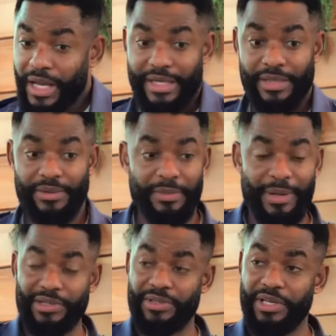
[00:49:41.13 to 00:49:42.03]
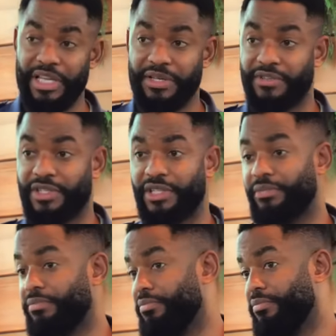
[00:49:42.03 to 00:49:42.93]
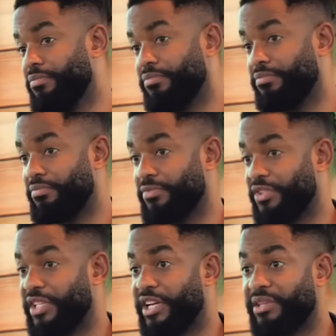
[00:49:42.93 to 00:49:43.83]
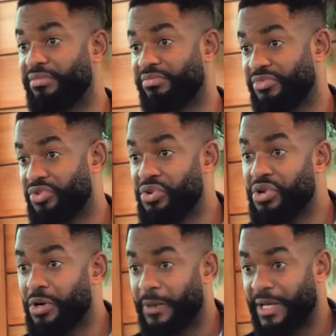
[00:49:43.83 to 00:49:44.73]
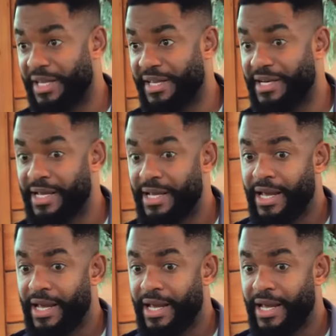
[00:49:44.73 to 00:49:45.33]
As I was about to leave, she started throwing up again.